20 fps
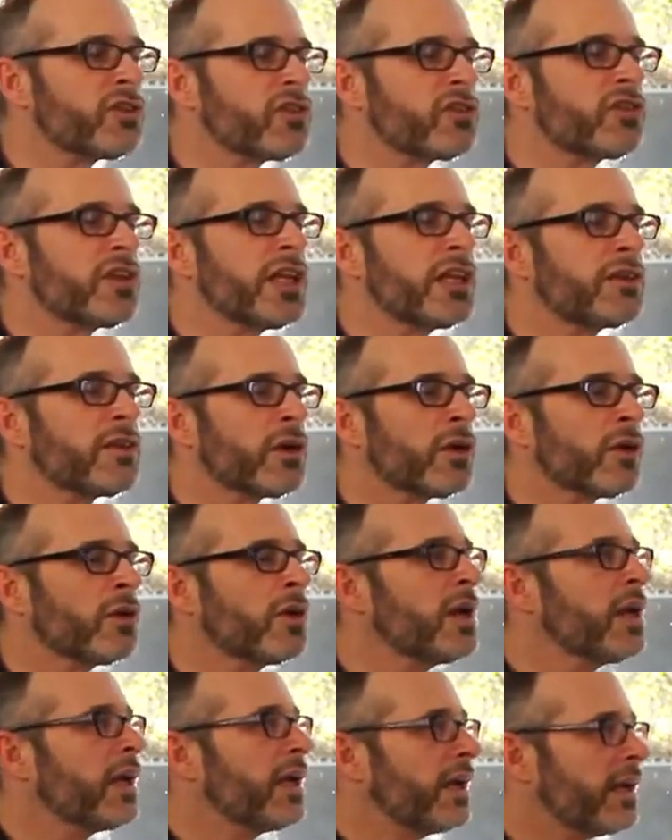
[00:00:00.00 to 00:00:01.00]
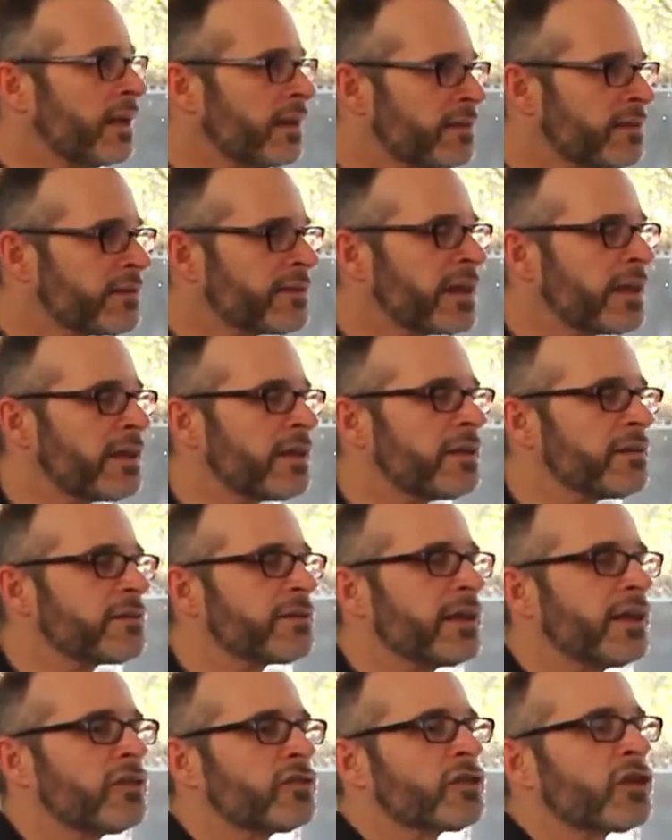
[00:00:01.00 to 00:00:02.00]
to see, though, in cities
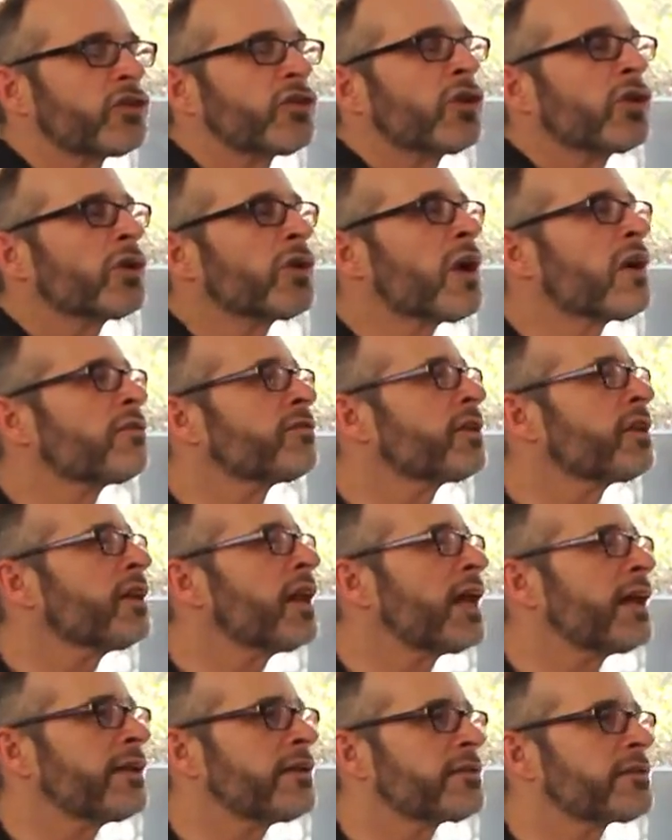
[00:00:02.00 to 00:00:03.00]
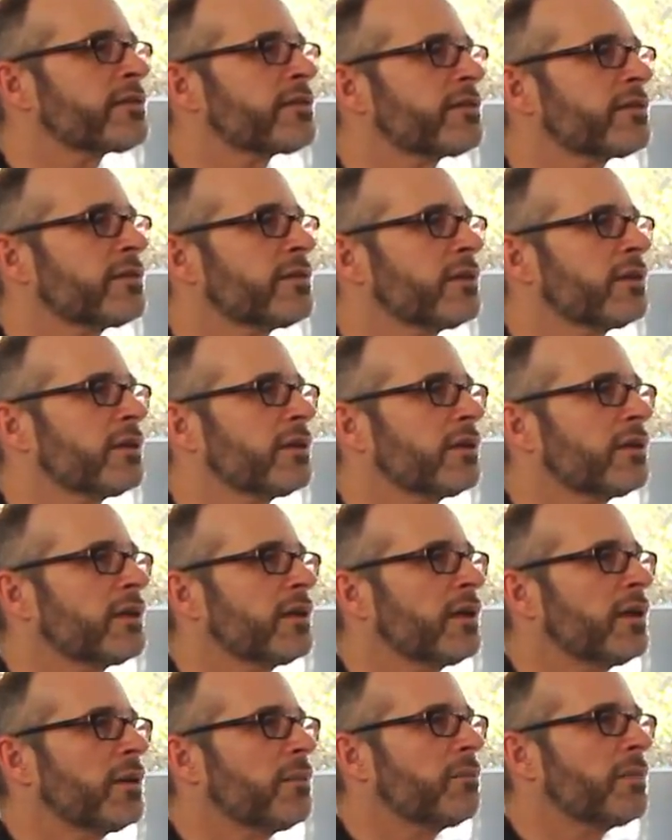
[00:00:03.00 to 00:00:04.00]
is to turn off the lights,
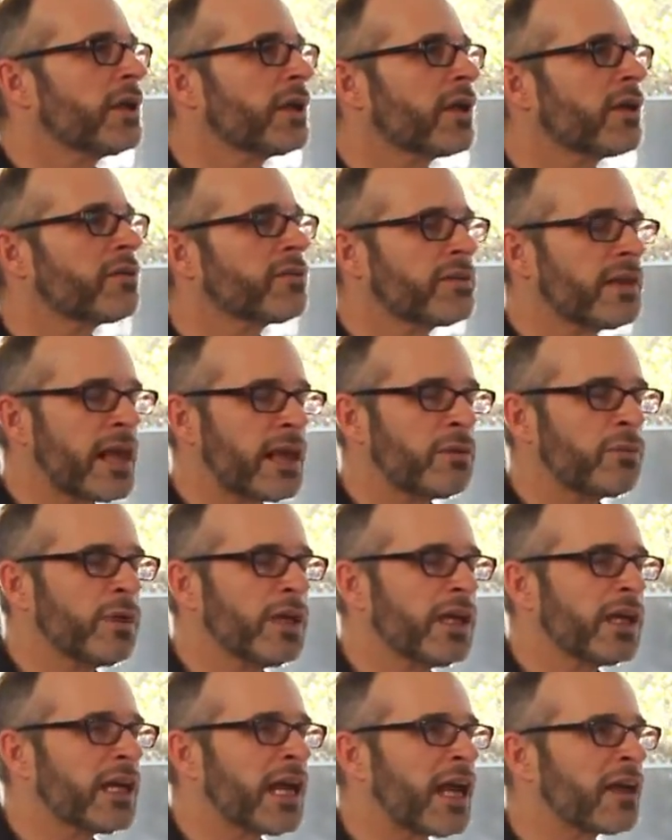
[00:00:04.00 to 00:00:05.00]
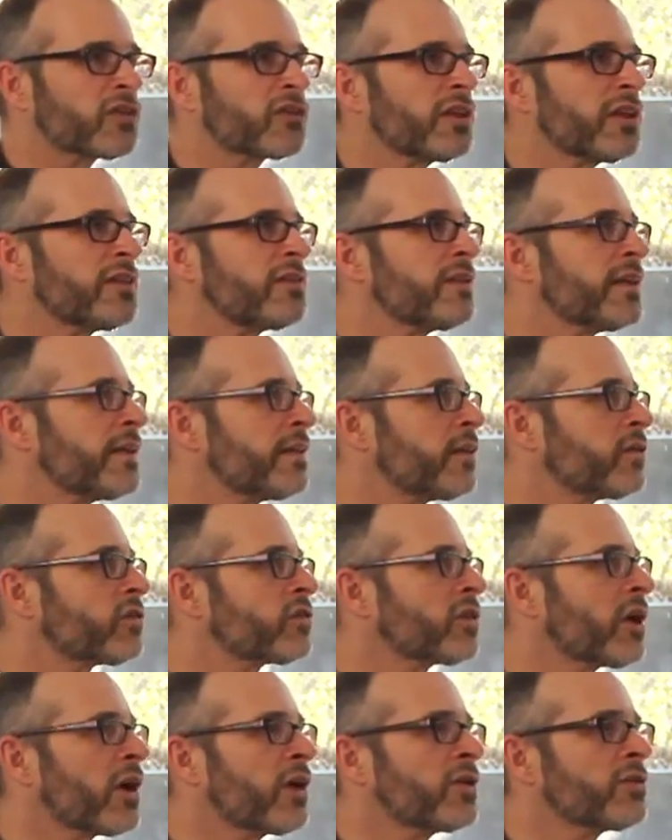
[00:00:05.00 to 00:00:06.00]
because then we can actually see the
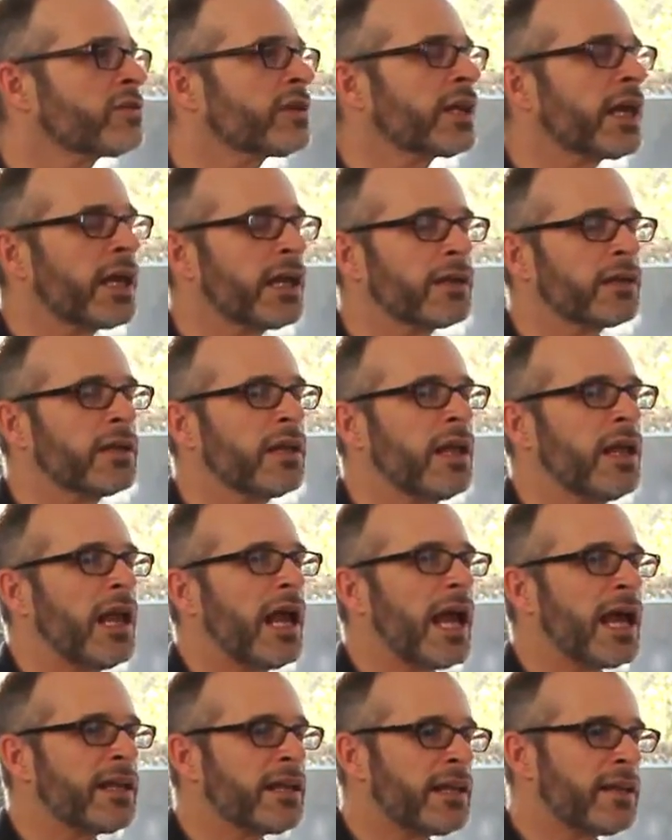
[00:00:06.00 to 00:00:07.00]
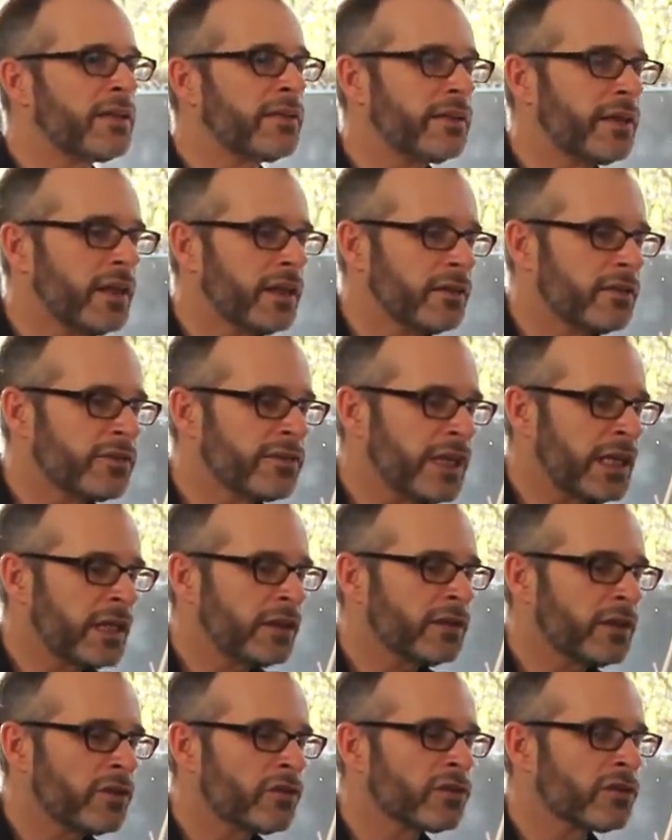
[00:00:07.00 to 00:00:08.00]
stars again. And
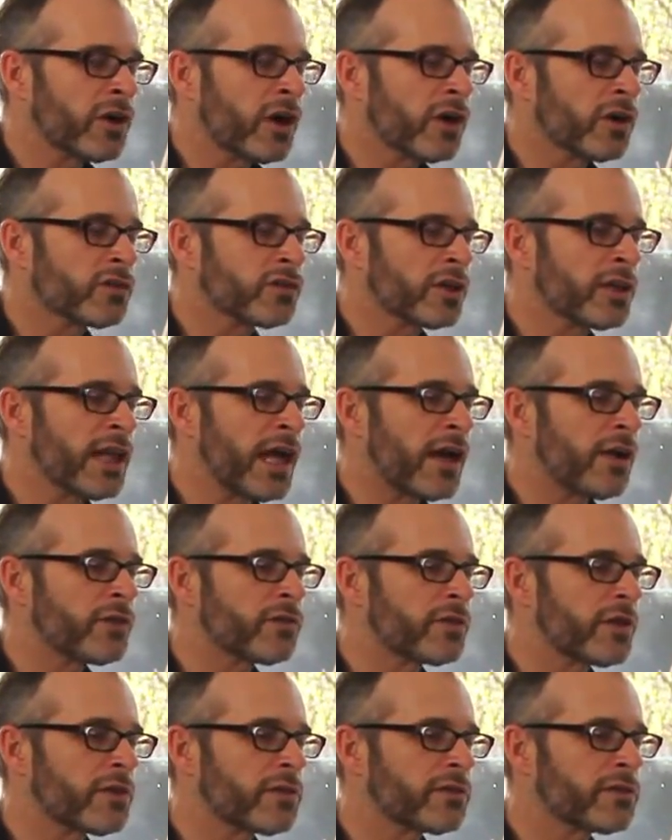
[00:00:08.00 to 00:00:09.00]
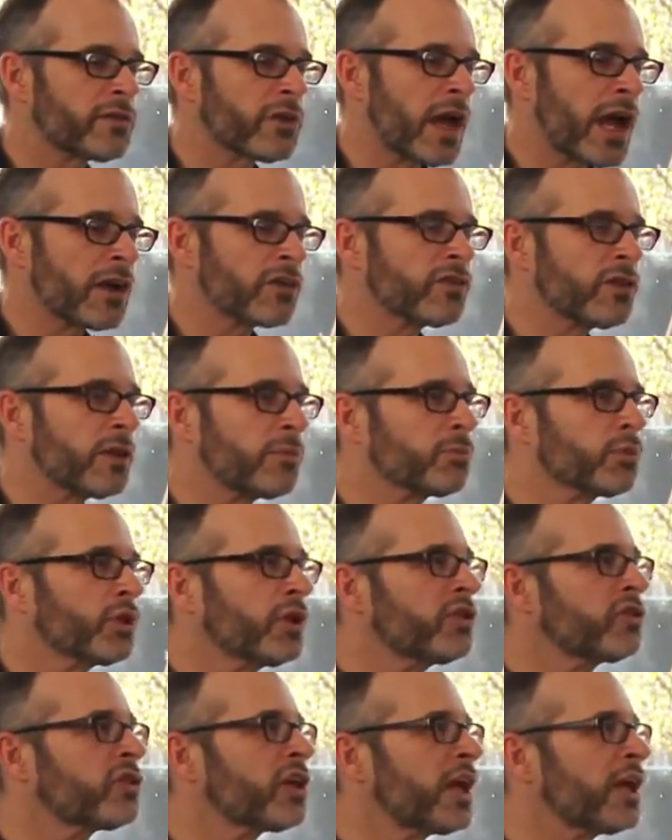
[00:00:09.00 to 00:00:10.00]
seeing the stars allows us to actually
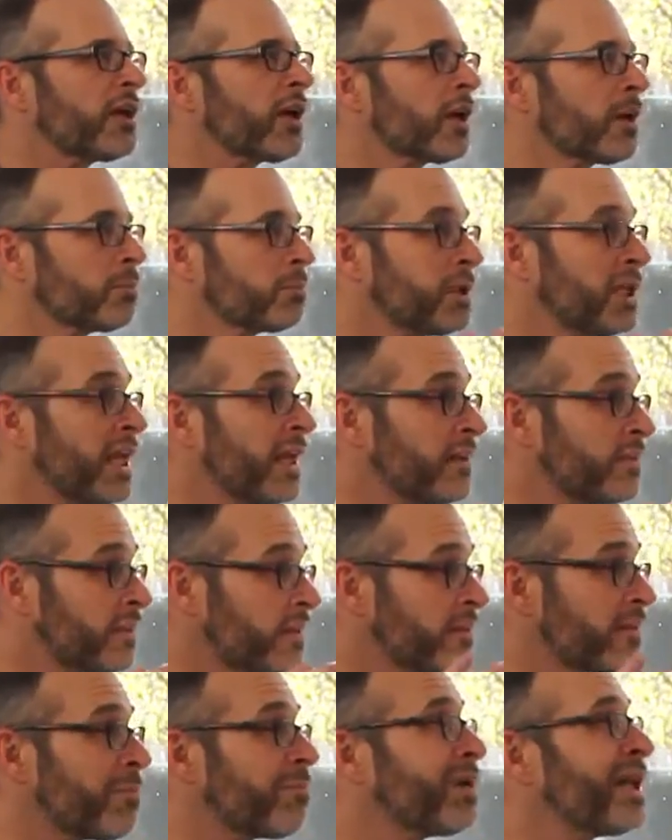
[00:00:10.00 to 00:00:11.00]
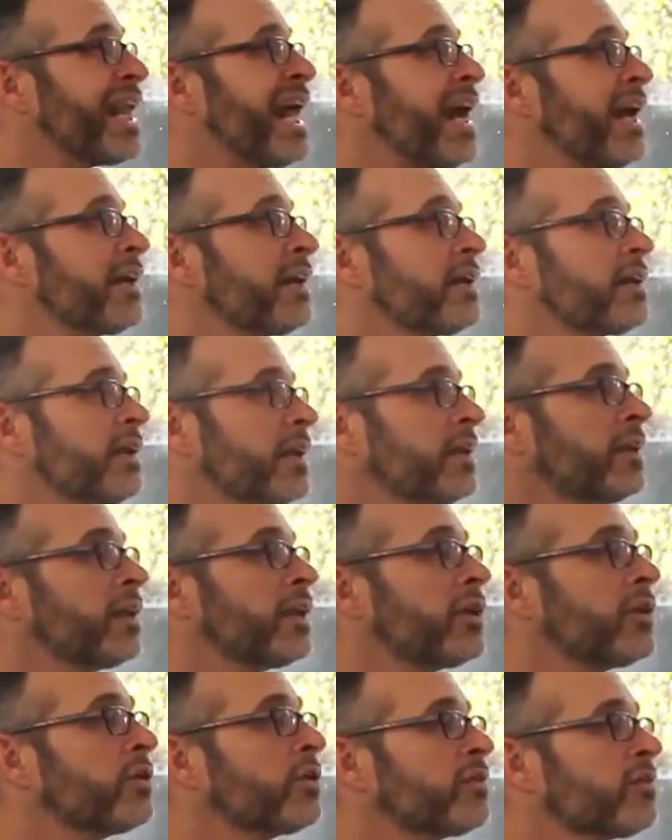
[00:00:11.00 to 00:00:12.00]
appreciate our place as a planet in
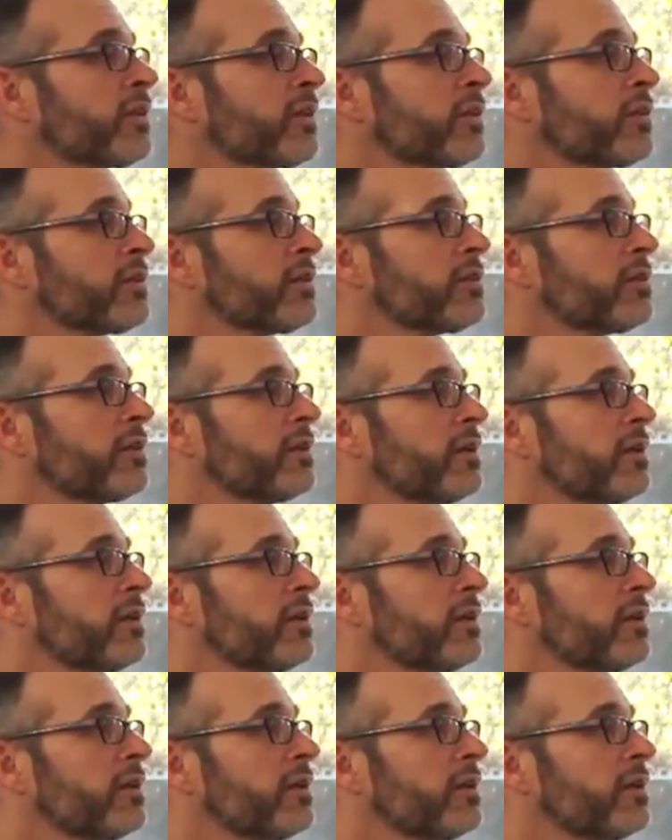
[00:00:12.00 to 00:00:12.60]
the universe.